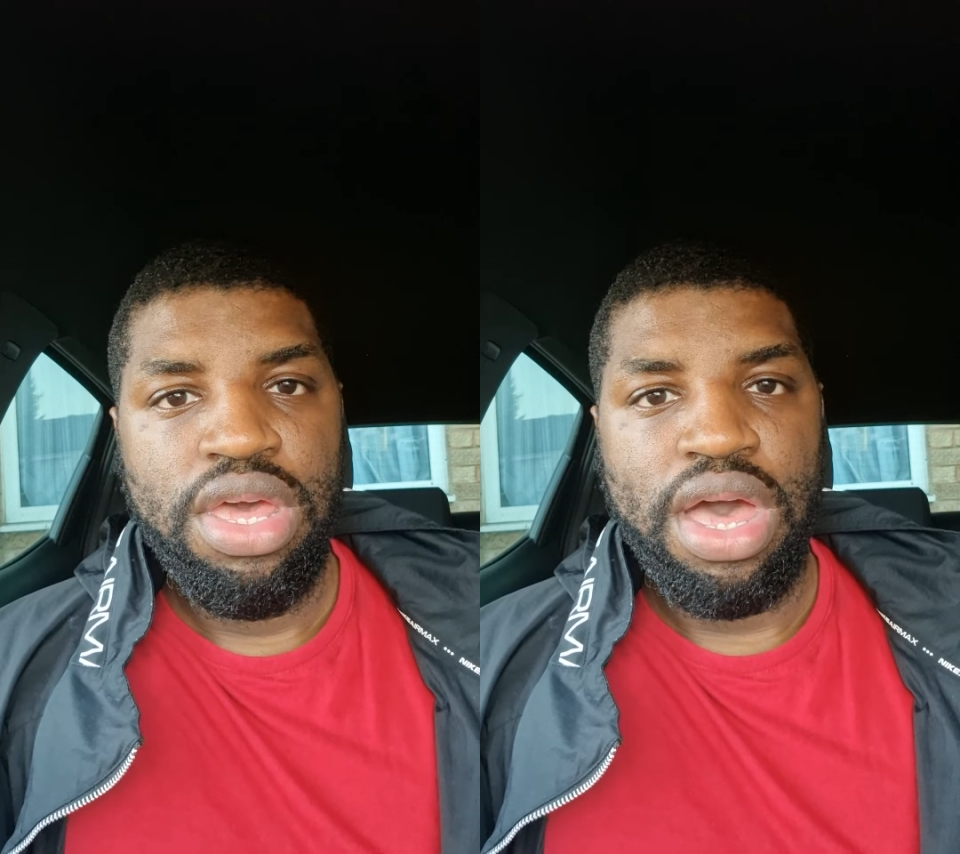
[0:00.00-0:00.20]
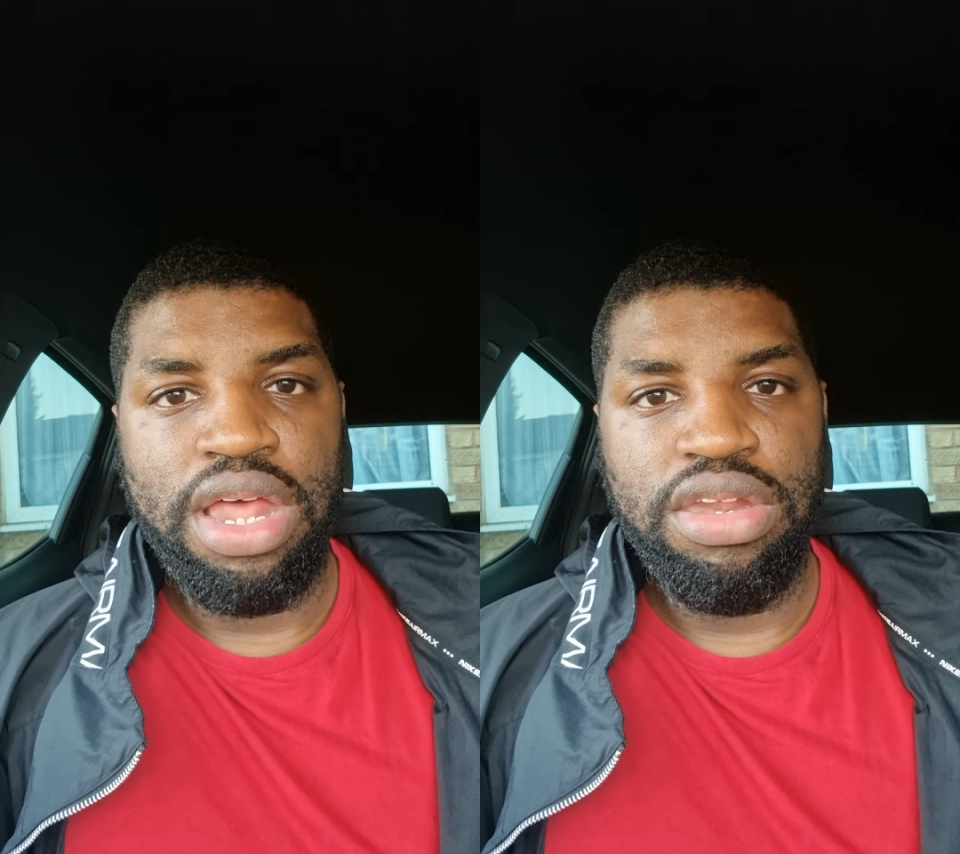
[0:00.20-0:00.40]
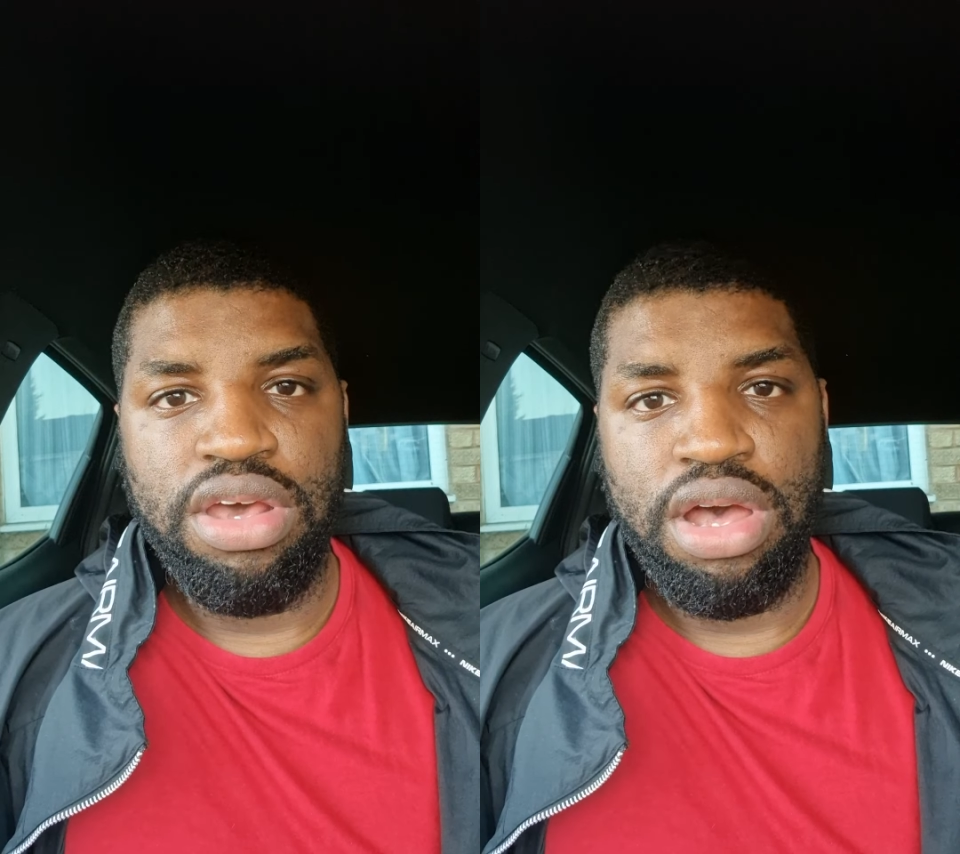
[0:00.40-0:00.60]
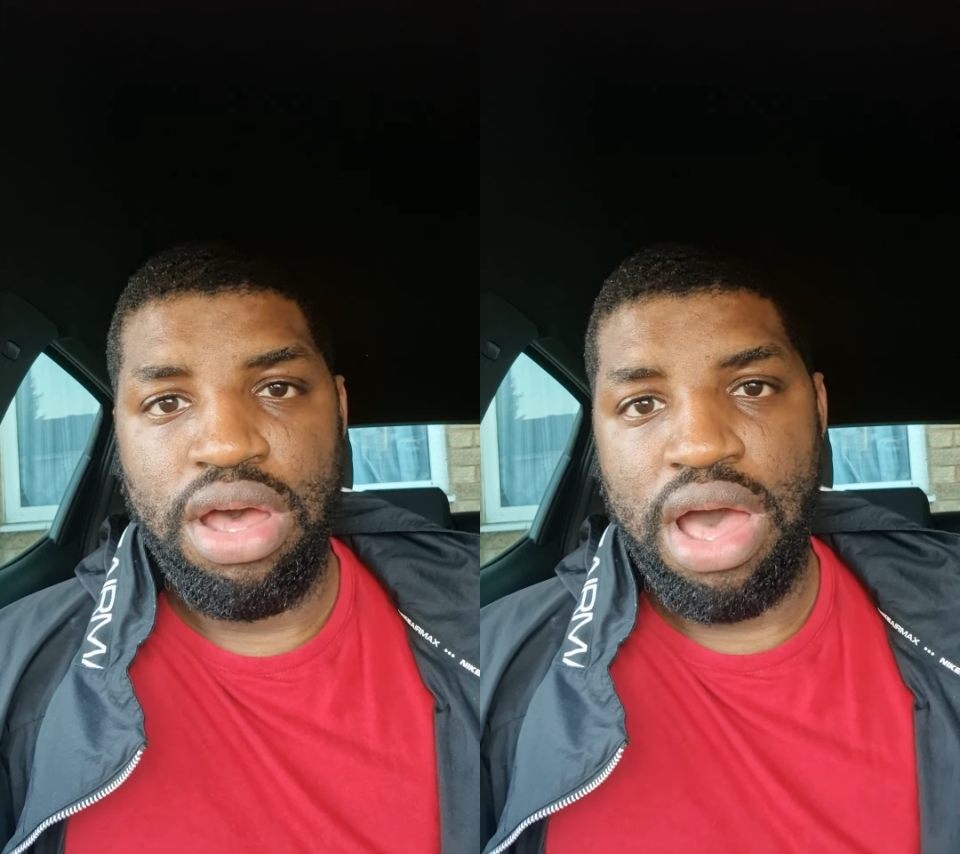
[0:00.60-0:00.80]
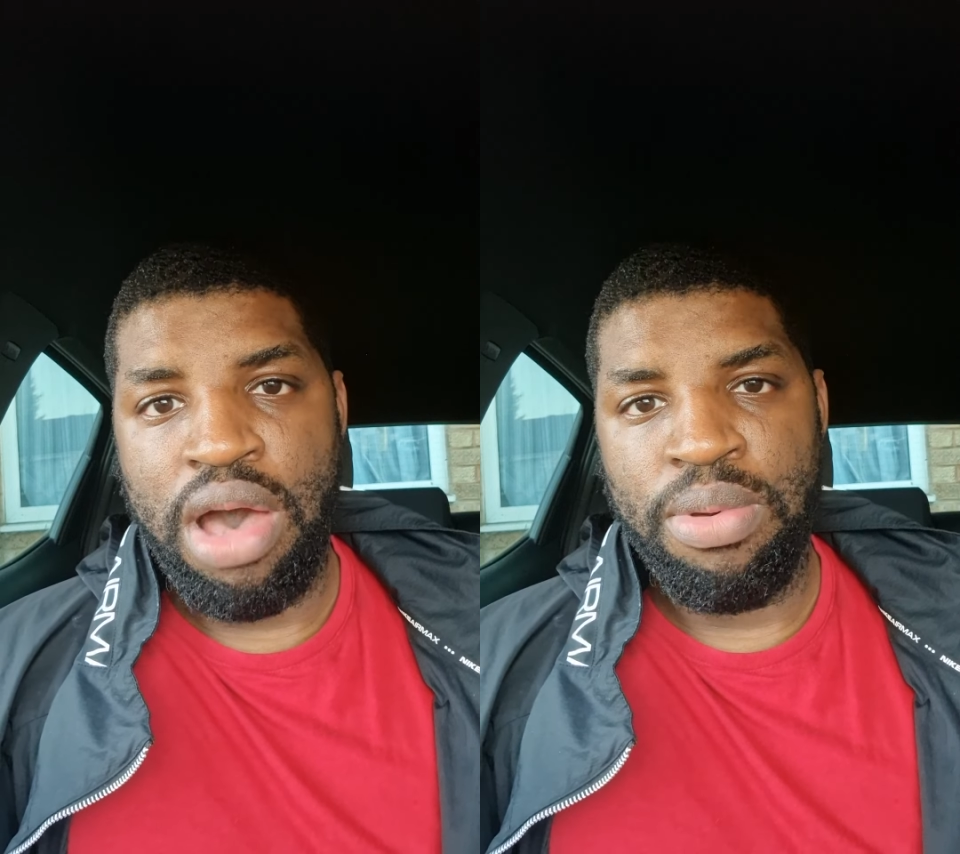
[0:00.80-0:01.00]
and
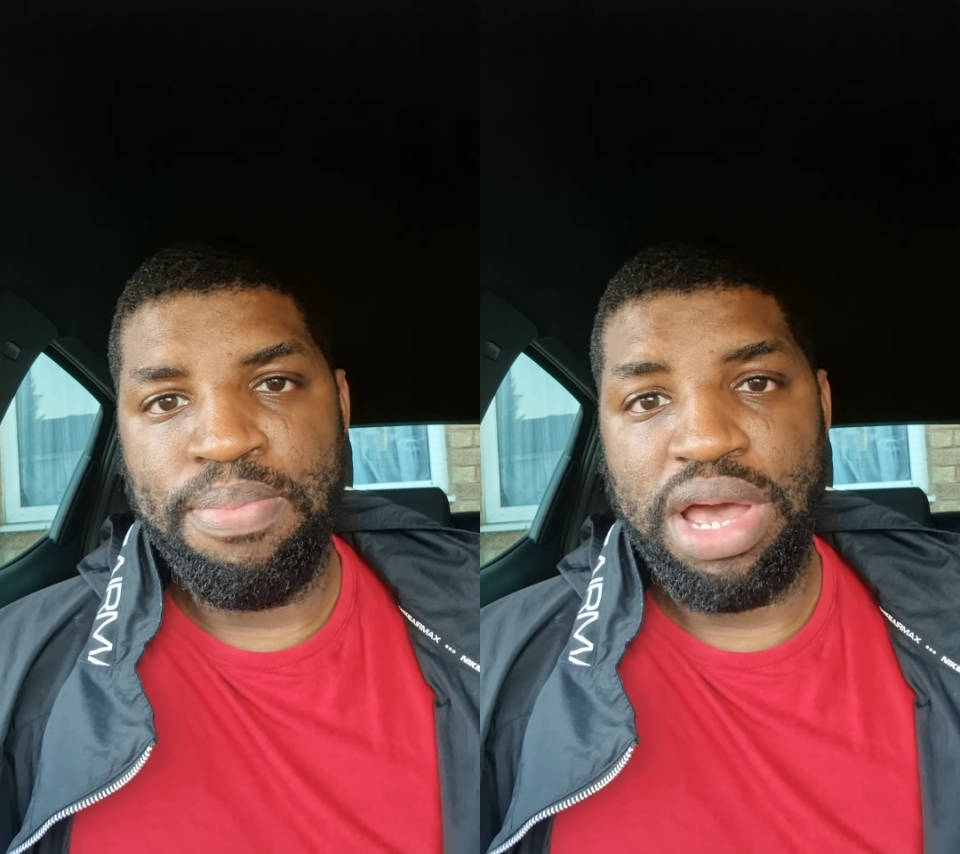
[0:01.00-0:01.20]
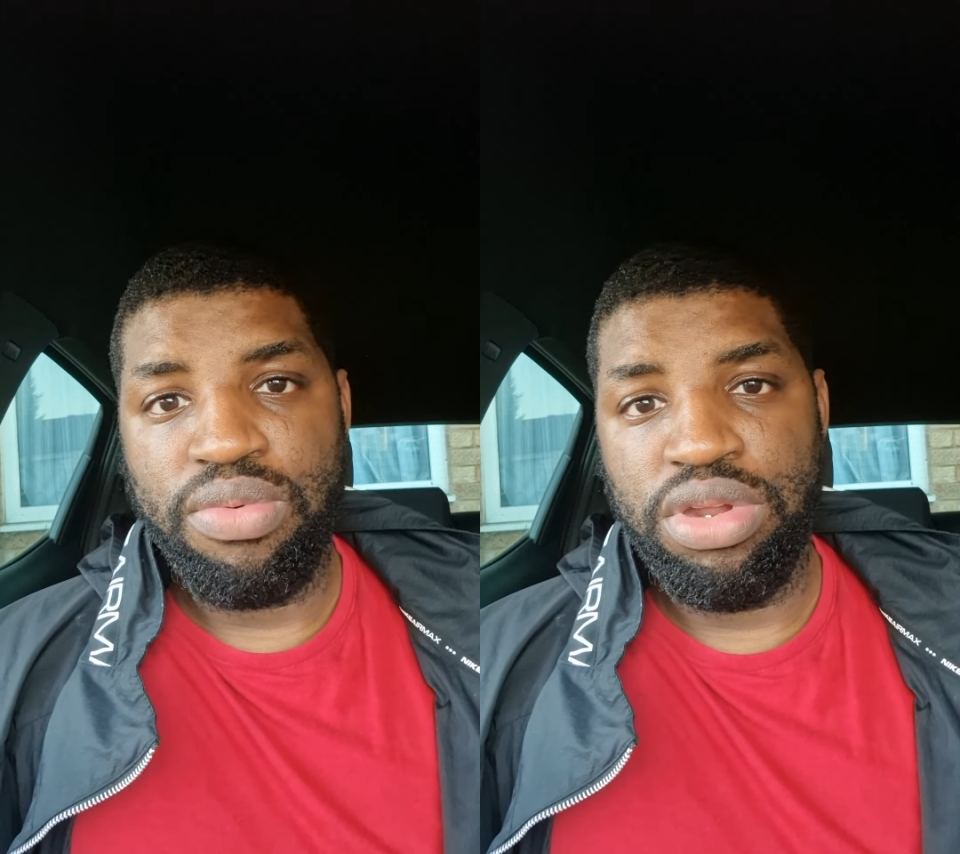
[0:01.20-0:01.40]
I'll be back